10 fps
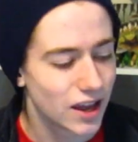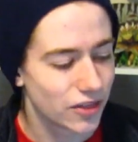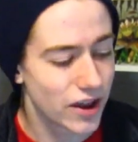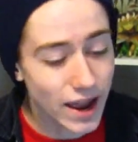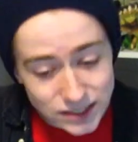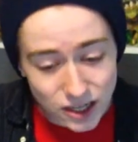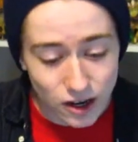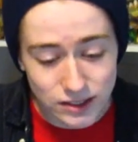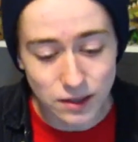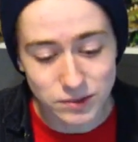The next
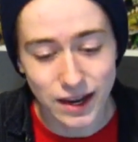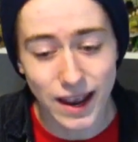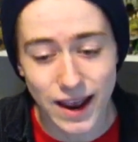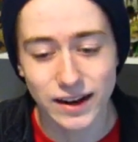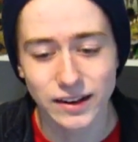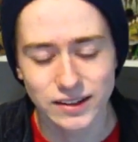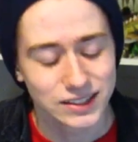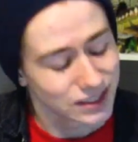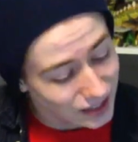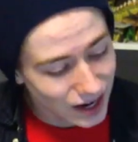concept I had, and
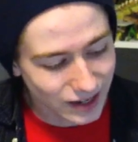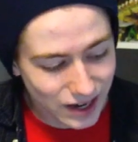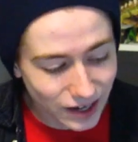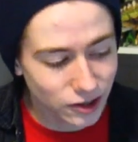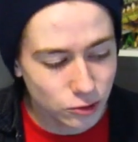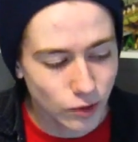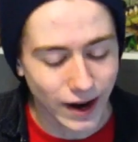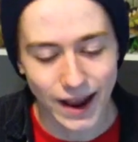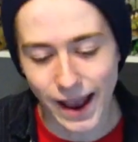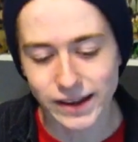I kind of knew I
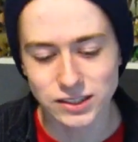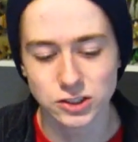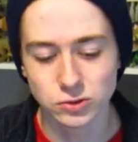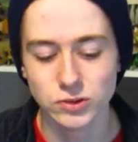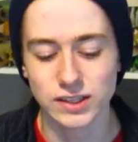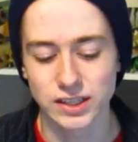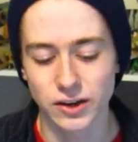had to do this.